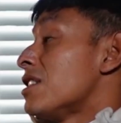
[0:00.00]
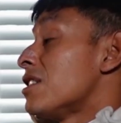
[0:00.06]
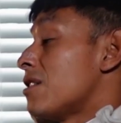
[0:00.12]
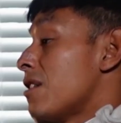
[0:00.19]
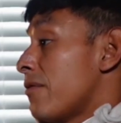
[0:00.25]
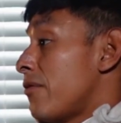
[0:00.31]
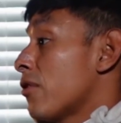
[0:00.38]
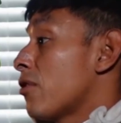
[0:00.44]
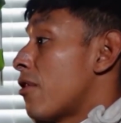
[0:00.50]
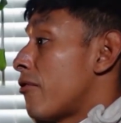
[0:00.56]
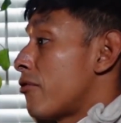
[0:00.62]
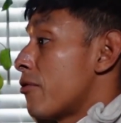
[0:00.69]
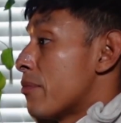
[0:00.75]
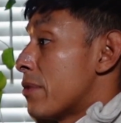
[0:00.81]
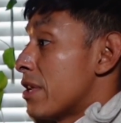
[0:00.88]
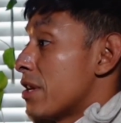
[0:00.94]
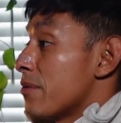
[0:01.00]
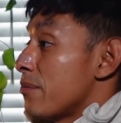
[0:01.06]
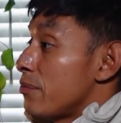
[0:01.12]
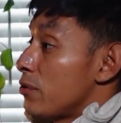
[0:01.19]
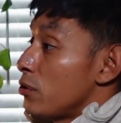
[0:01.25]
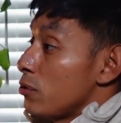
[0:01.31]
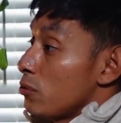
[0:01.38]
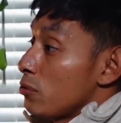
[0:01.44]
It's difficult for me to
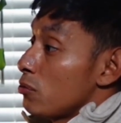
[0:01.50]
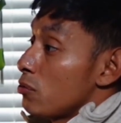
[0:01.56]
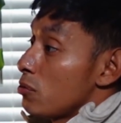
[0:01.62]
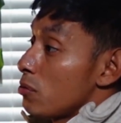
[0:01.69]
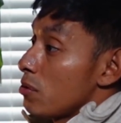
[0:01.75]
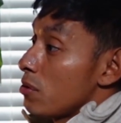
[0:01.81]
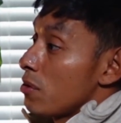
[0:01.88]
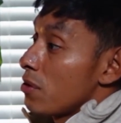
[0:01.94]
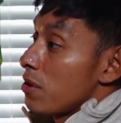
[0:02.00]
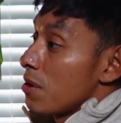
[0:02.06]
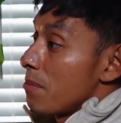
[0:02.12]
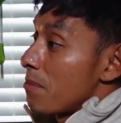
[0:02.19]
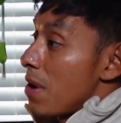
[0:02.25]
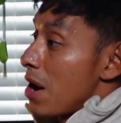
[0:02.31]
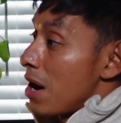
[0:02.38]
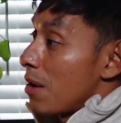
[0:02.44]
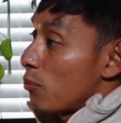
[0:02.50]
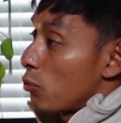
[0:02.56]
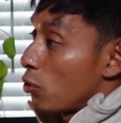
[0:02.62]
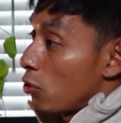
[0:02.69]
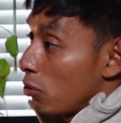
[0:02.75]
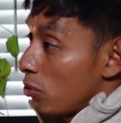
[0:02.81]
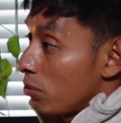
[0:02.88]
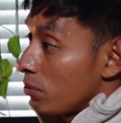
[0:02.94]
do the mom
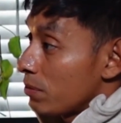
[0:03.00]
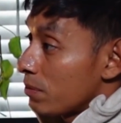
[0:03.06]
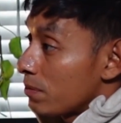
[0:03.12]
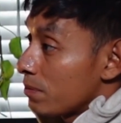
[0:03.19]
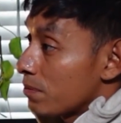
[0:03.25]
role mm